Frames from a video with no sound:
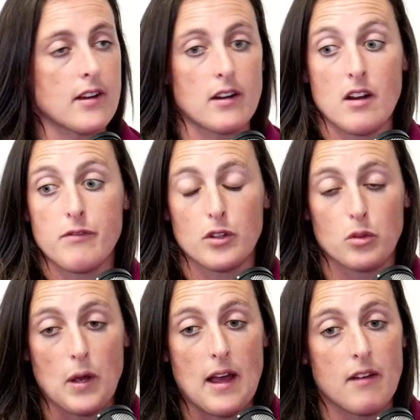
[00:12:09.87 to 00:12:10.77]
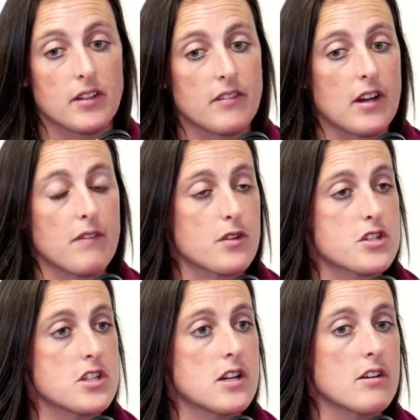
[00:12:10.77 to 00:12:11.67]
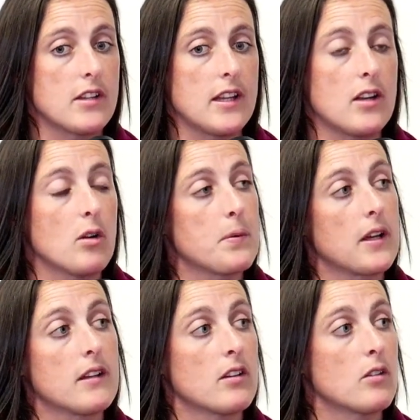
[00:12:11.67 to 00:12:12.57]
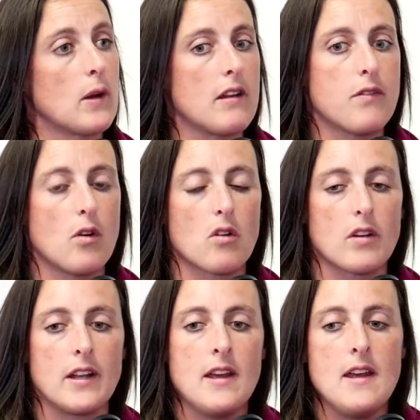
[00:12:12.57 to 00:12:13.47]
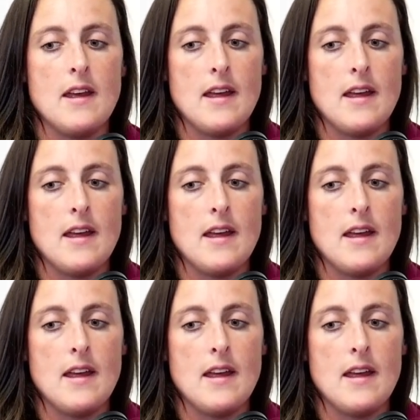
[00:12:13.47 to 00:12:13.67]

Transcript: starting off with twelve in the very first year and then upping it to twenty-four, and